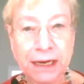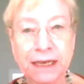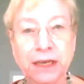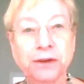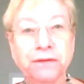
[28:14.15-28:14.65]

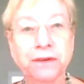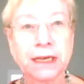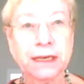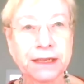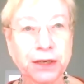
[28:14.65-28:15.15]
that you can
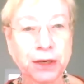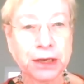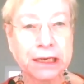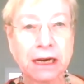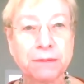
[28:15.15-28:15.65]
find on the New
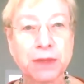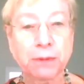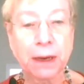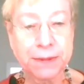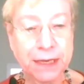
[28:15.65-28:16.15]
York Times
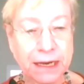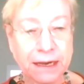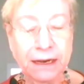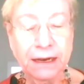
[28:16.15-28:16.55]
website.